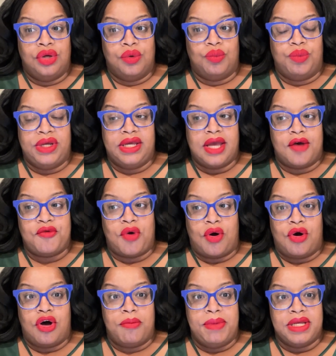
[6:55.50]
We have
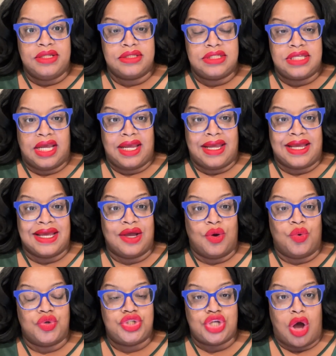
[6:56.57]
all been saying,
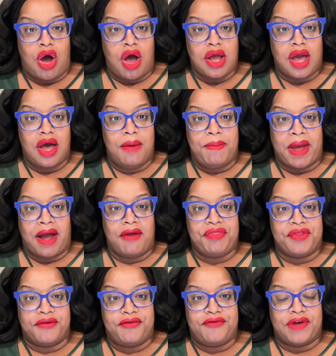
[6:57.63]
talk about
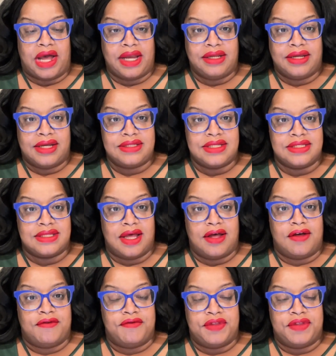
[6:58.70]
the finances of